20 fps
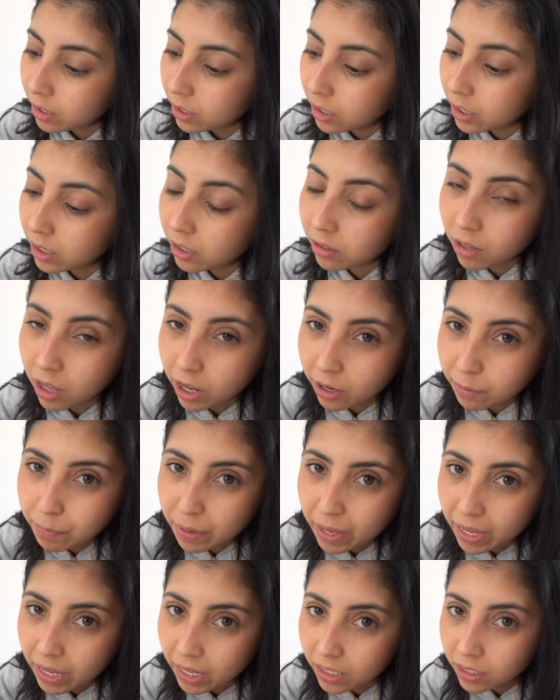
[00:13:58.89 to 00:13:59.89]
in a lot of
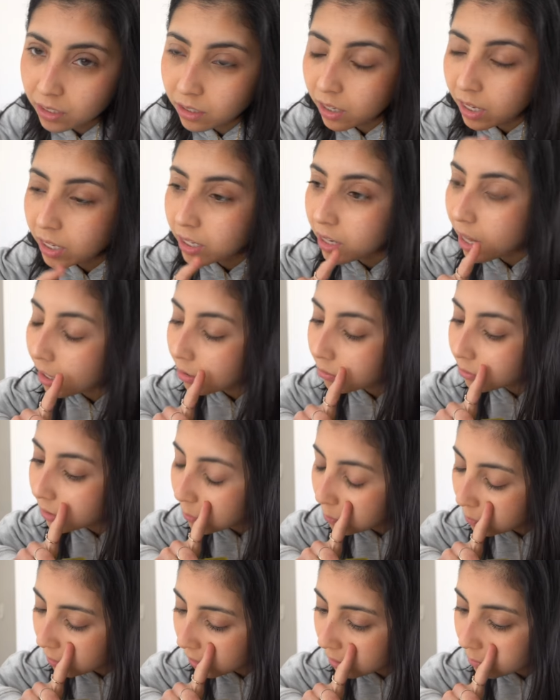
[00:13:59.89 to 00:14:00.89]
pain, and not only
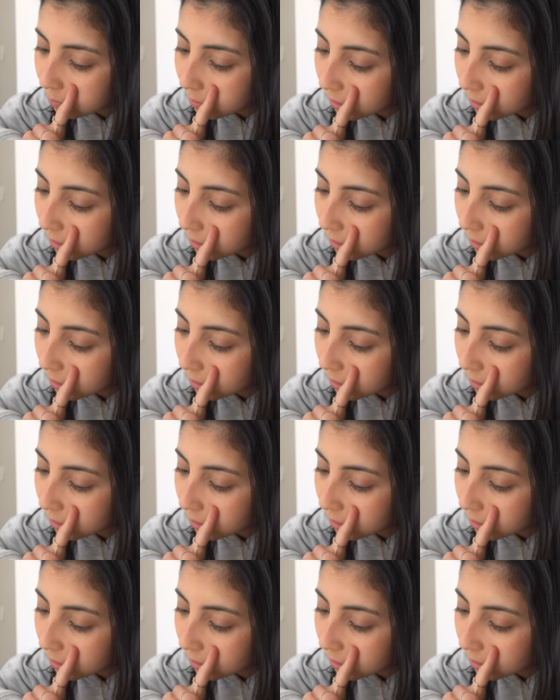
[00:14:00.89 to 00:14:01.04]
pain,